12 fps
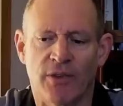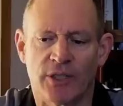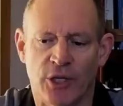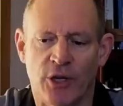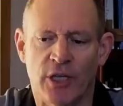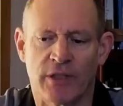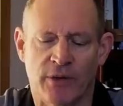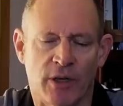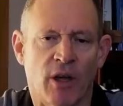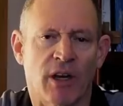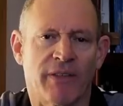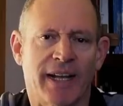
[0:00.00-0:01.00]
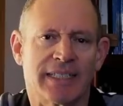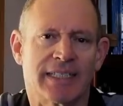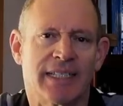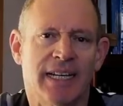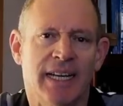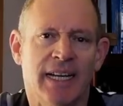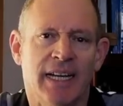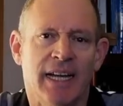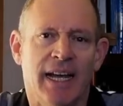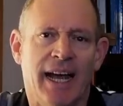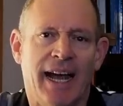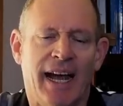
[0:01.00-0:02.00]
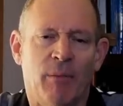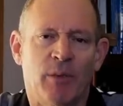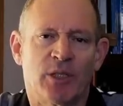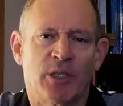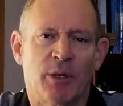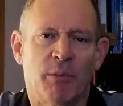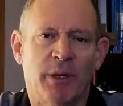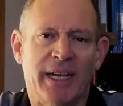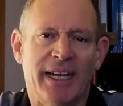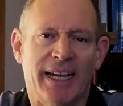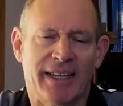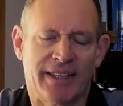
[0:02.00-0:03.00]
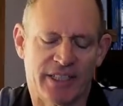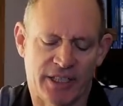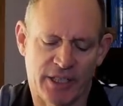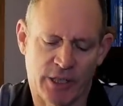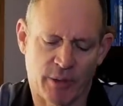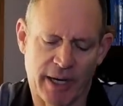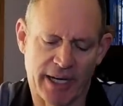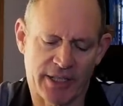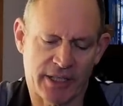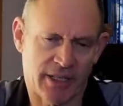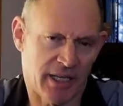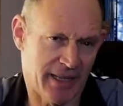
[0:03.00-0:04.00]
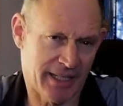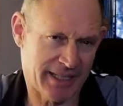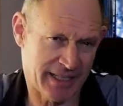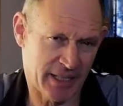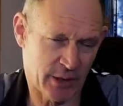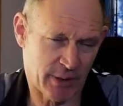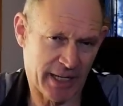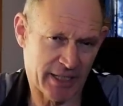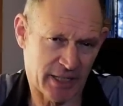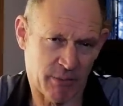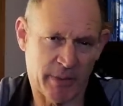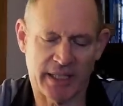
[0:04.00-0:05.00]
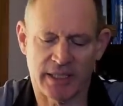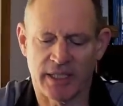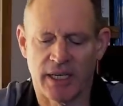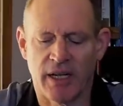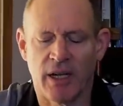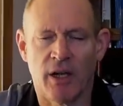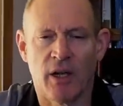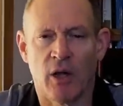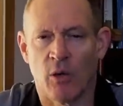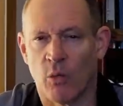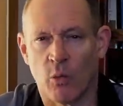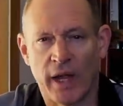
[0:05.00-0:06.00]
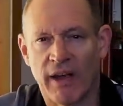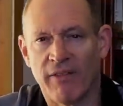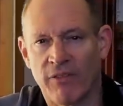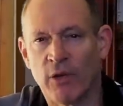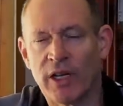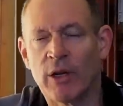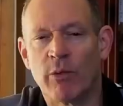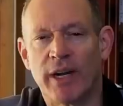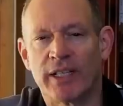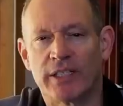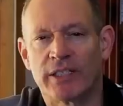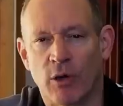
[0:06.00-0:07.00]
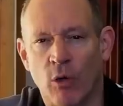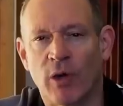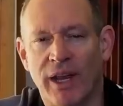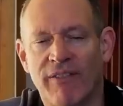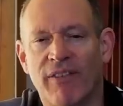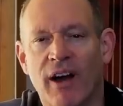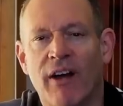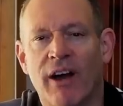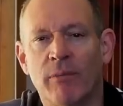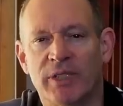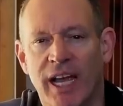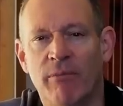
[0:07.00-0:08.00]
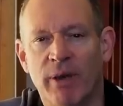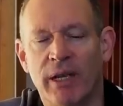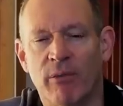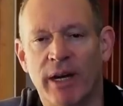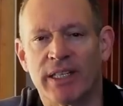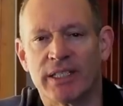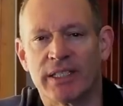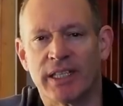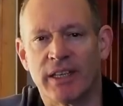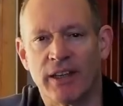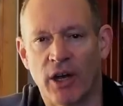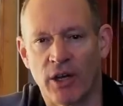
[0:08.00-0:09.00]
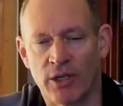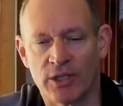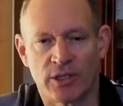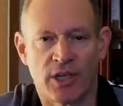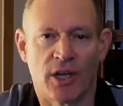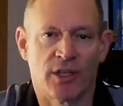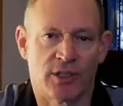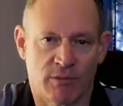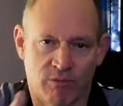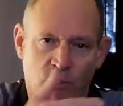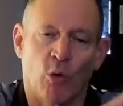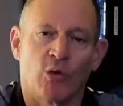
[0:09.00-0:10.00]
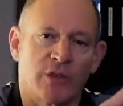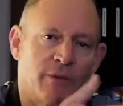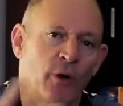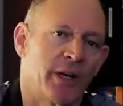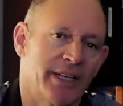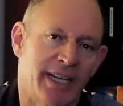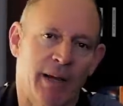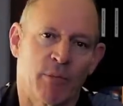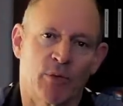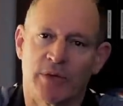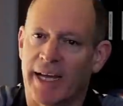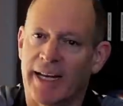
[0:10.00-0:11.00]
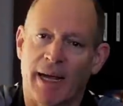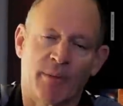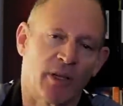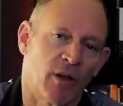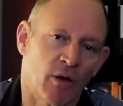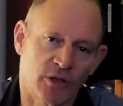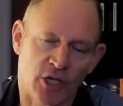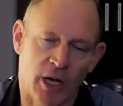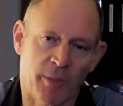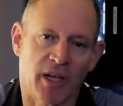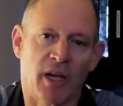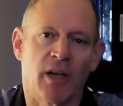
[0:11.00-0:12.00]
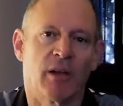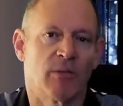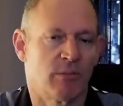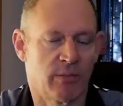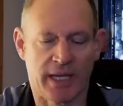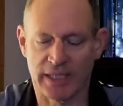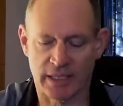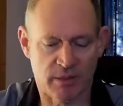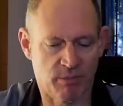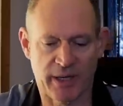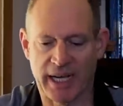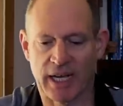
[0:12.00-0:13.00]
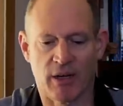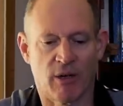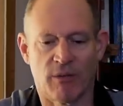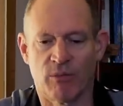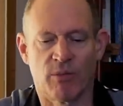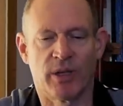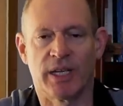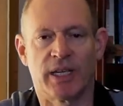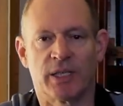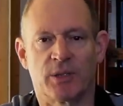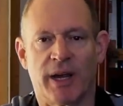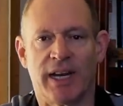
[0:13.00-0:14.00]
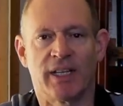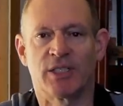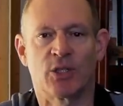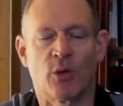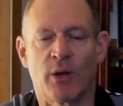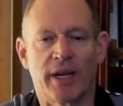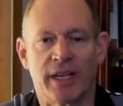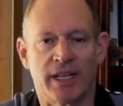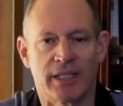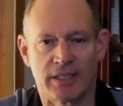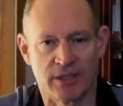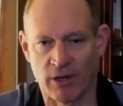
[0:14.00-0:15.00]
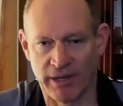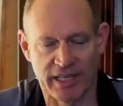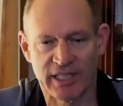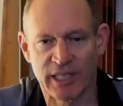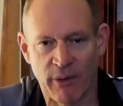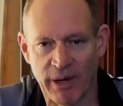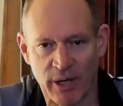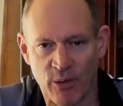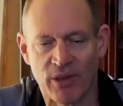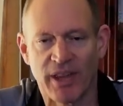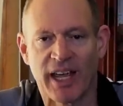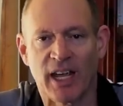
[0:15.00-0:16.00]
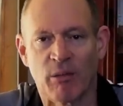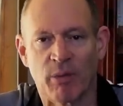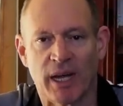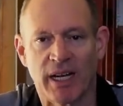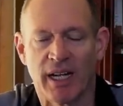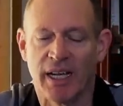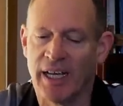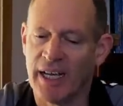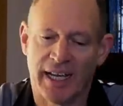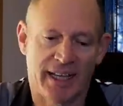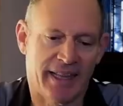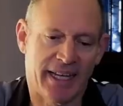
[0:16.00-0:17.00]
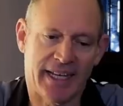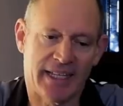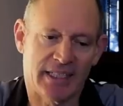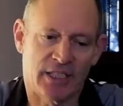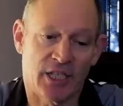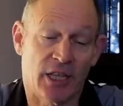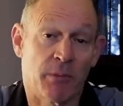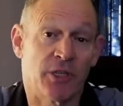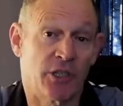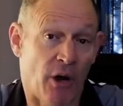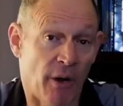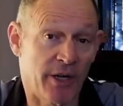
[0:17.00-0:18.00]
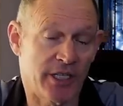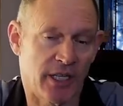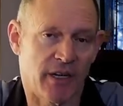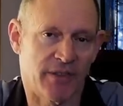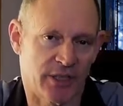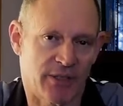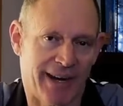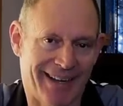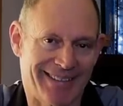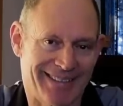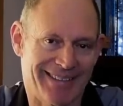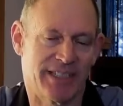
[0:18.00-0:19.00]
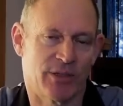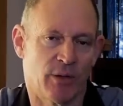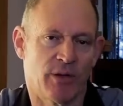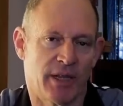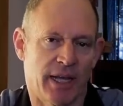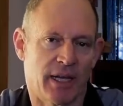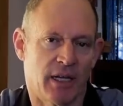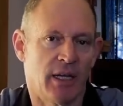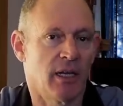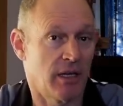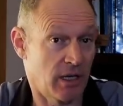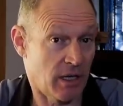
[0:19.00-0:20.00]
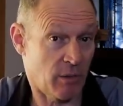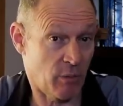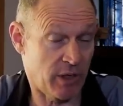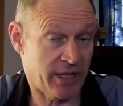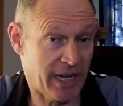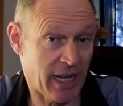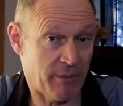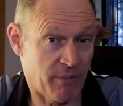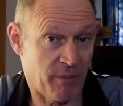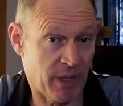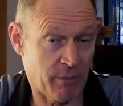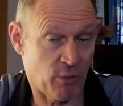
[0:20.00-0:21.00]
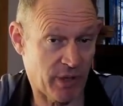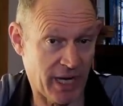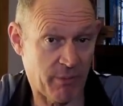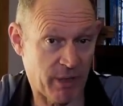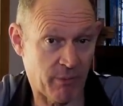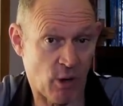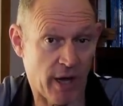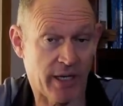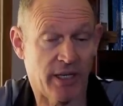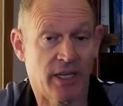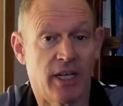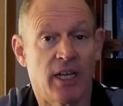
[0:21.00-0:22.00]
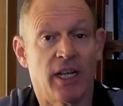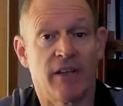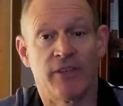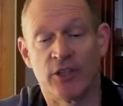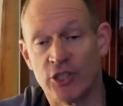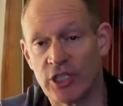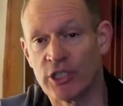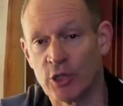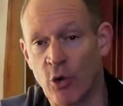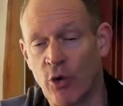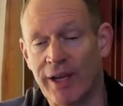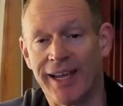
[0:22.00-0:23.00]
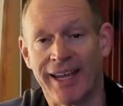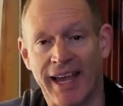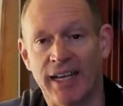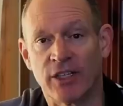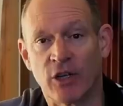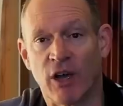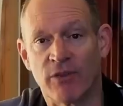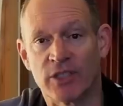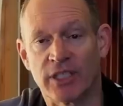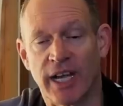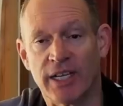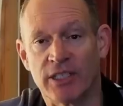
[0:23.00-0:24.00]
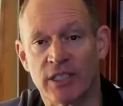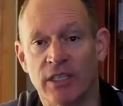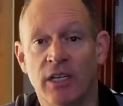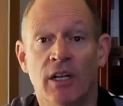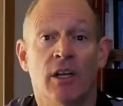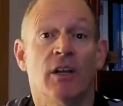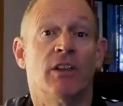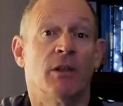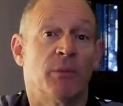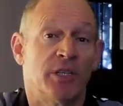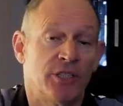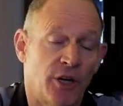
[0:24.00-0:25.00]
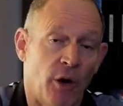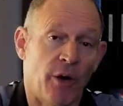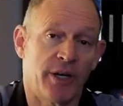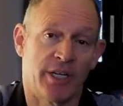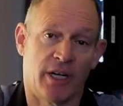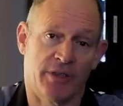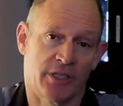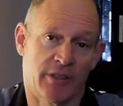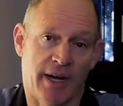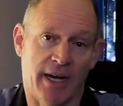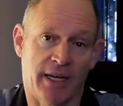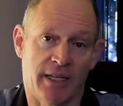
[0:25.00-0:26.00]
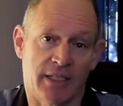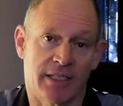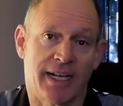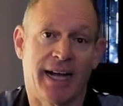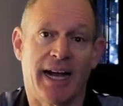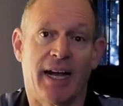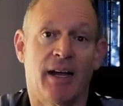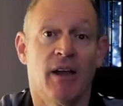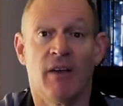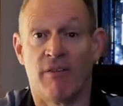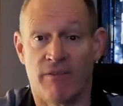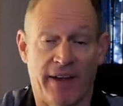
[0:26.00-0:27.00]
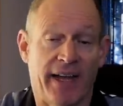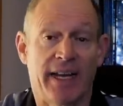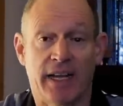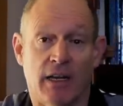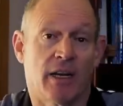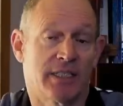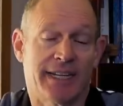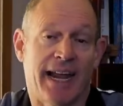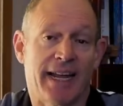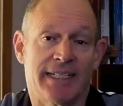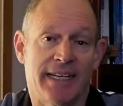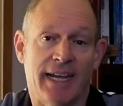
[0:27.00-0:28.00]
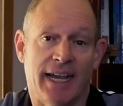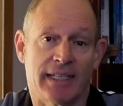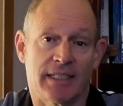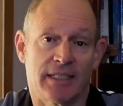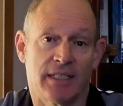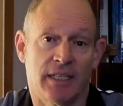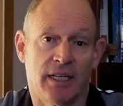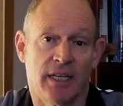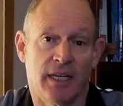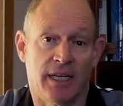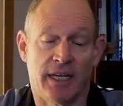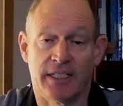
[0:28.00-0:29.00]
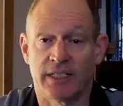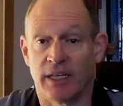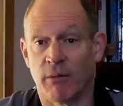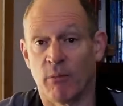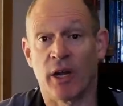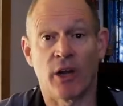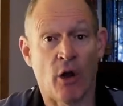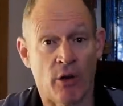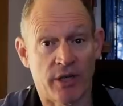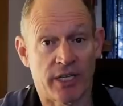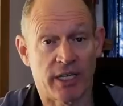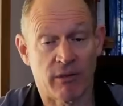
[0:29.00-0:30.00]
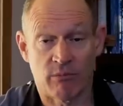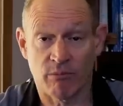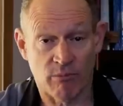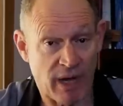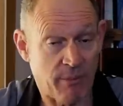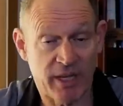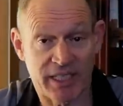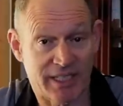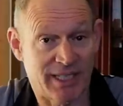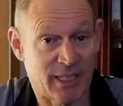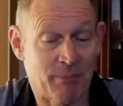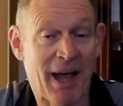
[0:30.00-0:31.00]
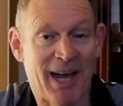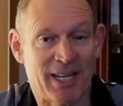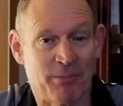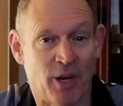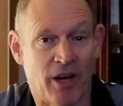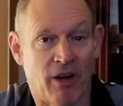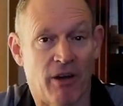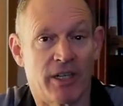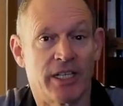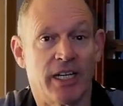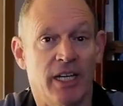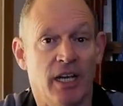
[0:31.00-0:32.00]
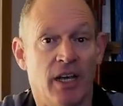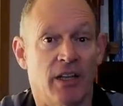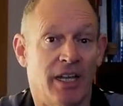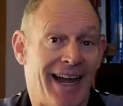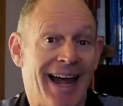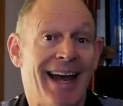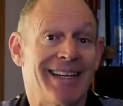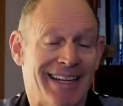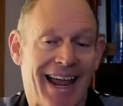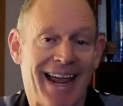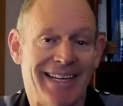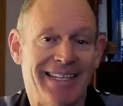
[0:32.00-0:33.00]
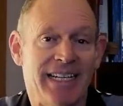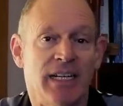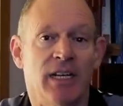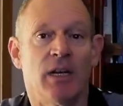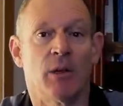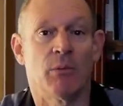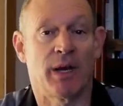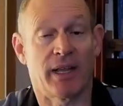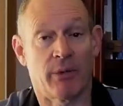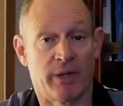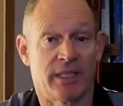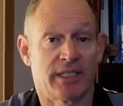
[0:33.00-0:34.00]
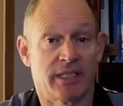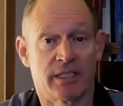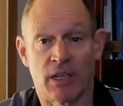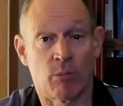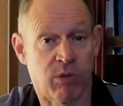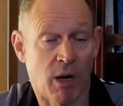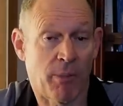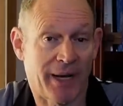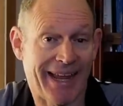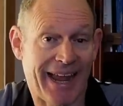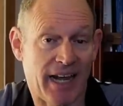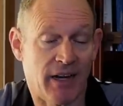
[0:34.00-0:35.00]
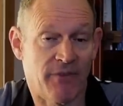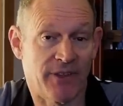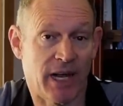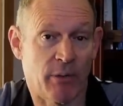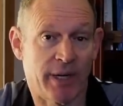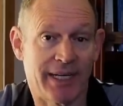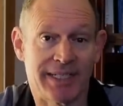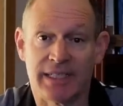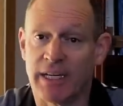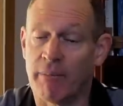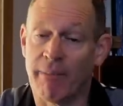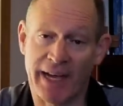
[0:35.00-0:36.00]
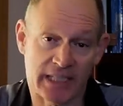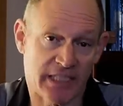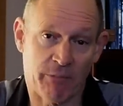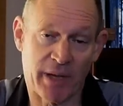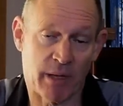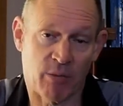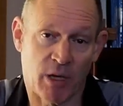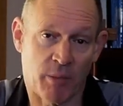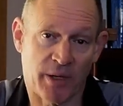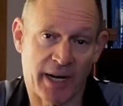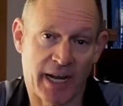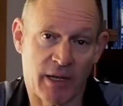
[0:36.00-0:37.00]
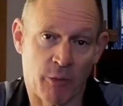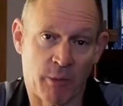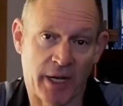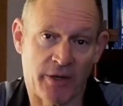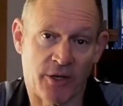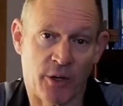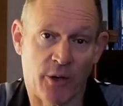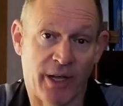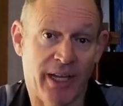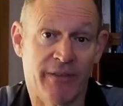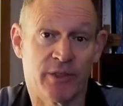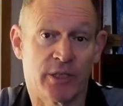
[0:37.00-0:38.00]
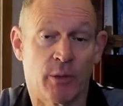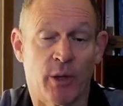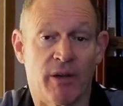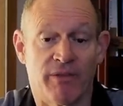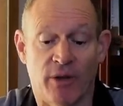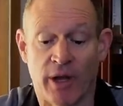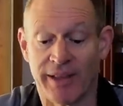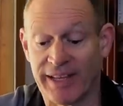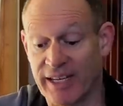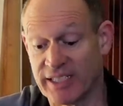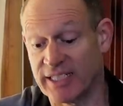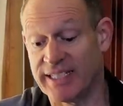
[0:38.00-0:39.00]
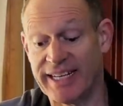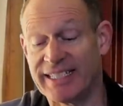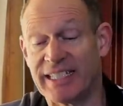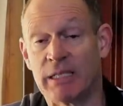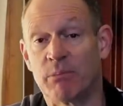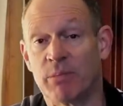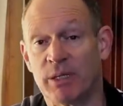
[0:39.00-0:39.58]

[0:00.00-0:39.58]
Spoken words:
the shooters, for a lot of us to be in this situation. And this situation means we are fully registered. All our firearms have been registered. Those walls have already tumbled. That happened a long time ago. That's part of the Australian story. It's not necessarily a good thing, but there's to the majority of Australians, it's a good thing. And I want to keep in mind, if you're just talking a gun conversation, the majority of Australians are fairly close to anti-guns. It's a minority, maybe it's the smarter minority, that aren't anti, but there is. There's a lot of propaganda for that reason, a massive amount of propaganda we've been through, even to where you'd find there's a decent